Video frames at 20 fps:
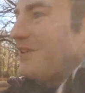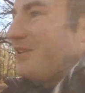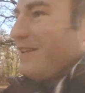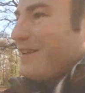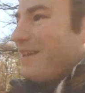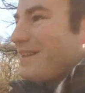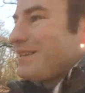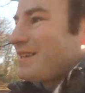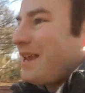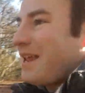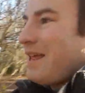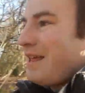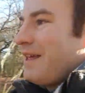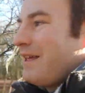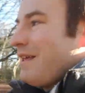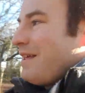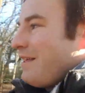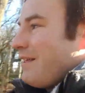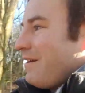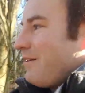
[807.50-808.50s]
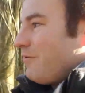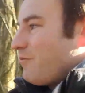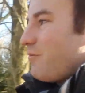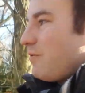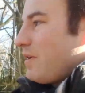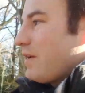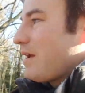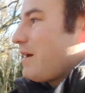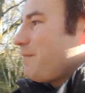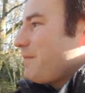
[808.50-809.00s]
at this.
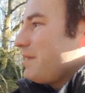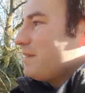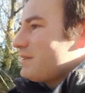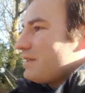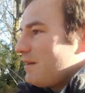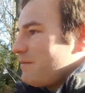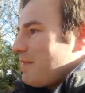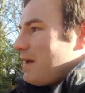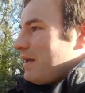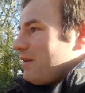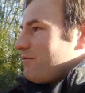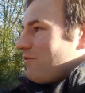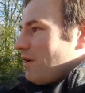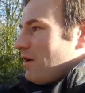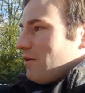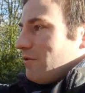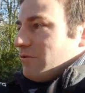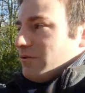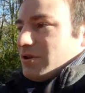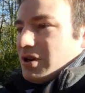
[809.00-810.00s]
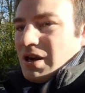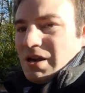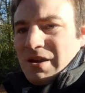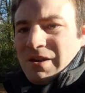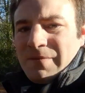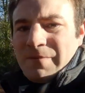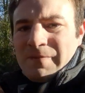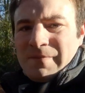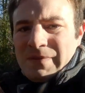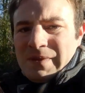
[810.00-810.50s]
We're coming to the main road,
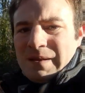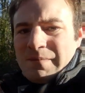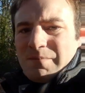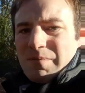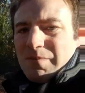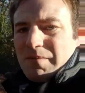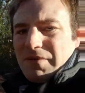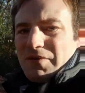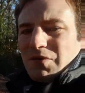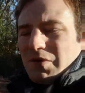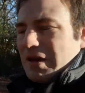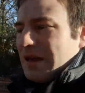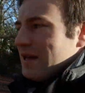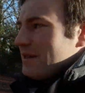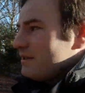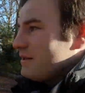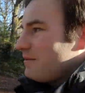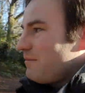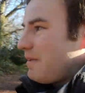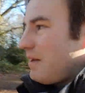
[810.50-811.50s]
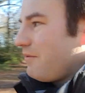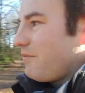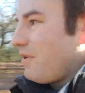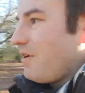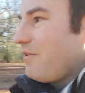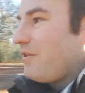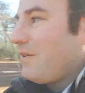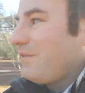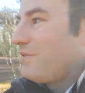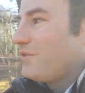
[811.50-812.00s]
but before we get to the main
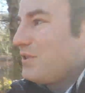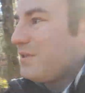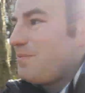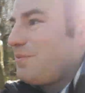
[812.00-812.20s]
road, I've just